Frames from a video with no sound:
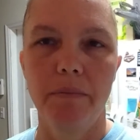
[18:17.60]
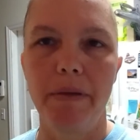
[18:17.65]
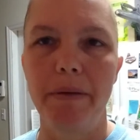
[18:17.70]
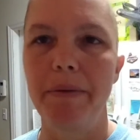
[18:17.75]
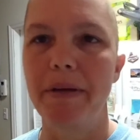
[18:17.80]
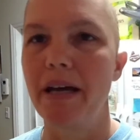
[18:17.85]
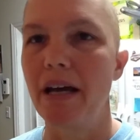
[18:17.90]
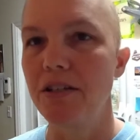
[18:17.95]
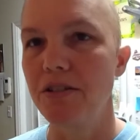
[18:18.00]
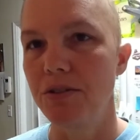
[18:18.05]

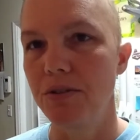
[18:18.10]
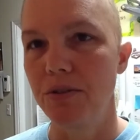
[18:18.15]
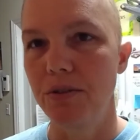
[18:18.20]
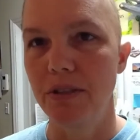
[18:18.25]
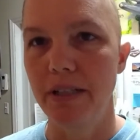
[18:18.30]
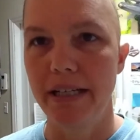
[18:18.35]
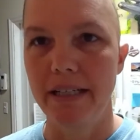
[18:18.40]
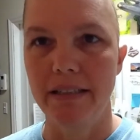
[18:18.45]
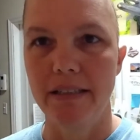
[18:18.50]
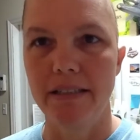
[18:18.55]
maybe it got too
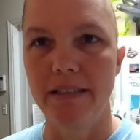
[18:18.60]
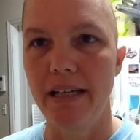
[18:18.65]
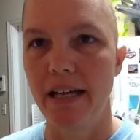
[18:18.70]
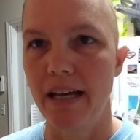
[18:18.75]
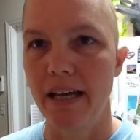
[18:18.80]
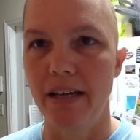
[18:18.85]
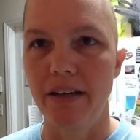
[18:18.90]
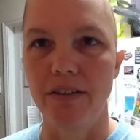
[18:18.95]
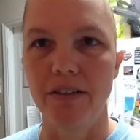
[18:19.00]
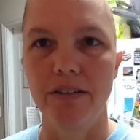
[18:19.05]
late in the
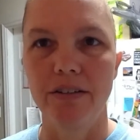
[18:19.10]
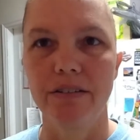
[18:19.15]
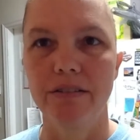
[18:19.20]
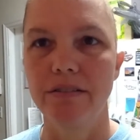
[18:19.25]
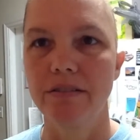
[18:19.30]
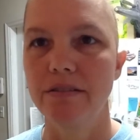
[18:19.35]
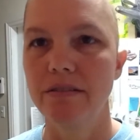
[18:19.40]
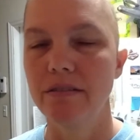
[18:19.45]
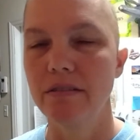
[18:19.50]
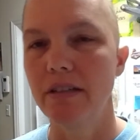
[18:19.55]
day,
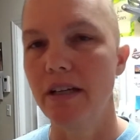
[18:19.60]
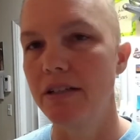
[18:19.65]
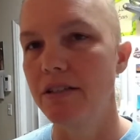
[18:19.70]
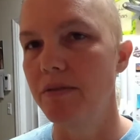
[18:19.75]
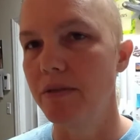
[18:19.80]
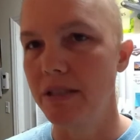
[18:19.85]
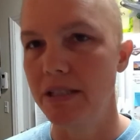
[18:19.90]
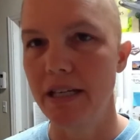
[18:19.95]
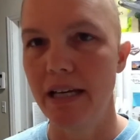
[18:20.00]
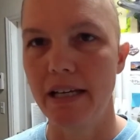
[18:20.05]
or I
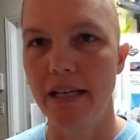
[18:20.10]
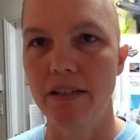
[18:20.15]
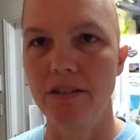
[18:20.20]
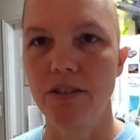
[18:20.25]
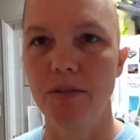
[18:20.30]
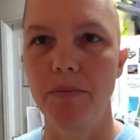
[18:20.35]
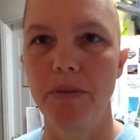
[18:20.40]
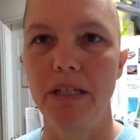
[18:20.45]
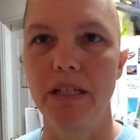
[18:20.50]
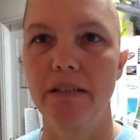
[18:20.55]
was taking
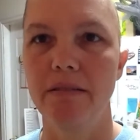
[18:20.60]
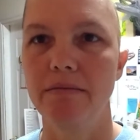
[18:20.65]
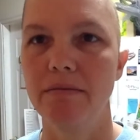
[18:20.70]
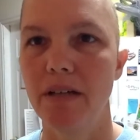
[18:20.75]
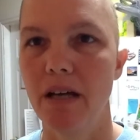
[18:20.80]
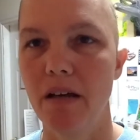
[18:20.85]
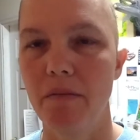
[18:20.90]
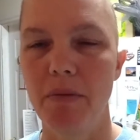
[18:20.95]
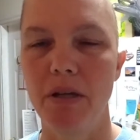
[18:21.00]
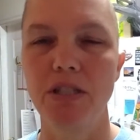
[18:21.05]

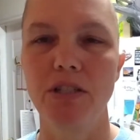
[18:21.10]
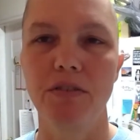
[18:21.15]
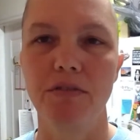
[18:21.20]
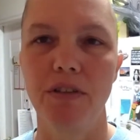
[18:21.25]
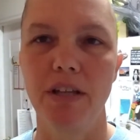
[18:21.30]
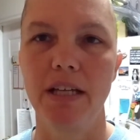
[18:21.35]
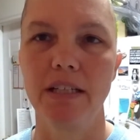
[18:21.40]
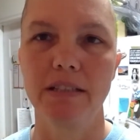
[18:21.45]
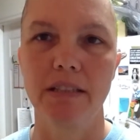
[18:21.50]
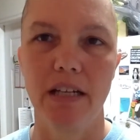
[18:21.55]
a bunch of
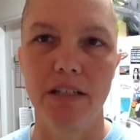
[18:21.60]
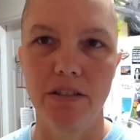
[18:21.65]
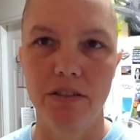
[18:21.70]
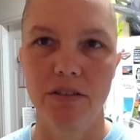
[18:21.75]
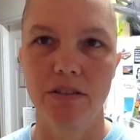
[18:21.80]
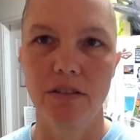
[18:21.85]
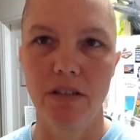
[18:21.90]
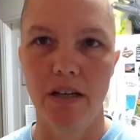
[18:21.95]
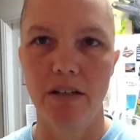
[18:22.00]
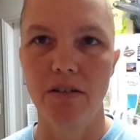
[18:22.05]
things, and I
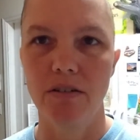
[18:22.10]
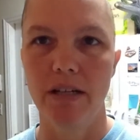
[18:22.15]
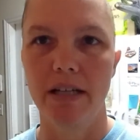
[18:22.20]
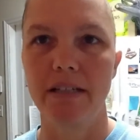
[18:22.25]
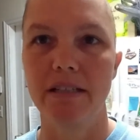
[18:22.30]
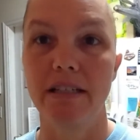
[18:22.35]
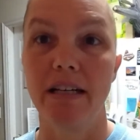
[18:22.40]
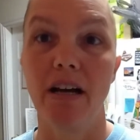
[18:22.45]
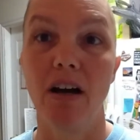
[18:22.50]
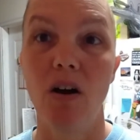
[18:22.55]
don't
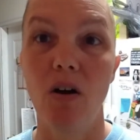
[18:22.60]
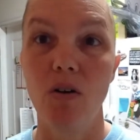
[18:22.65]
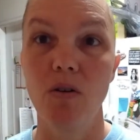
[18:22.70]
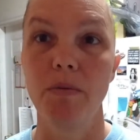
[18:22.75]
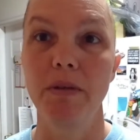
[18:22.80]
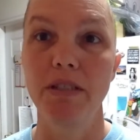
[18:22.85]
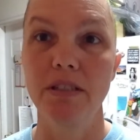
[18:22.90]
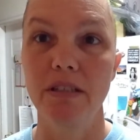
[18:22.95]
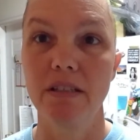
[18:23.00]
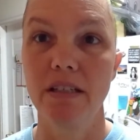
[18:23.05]
like to take a
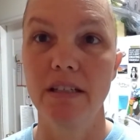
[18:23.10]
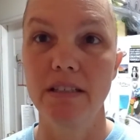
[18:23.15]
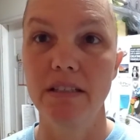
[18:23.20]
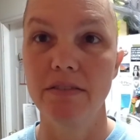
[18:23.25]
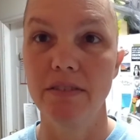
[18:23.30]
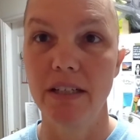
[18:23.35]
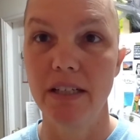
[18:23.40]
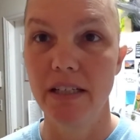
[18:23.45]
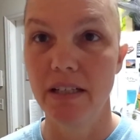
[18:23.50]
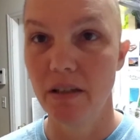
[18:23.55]
whole bunch of things
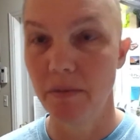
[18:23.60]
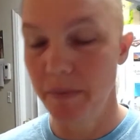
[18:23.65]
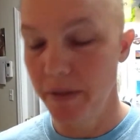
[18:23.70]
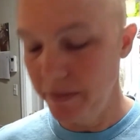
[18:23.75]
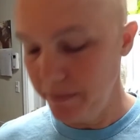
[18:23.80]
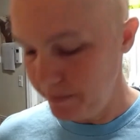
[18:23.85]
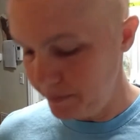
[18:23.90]
if I can help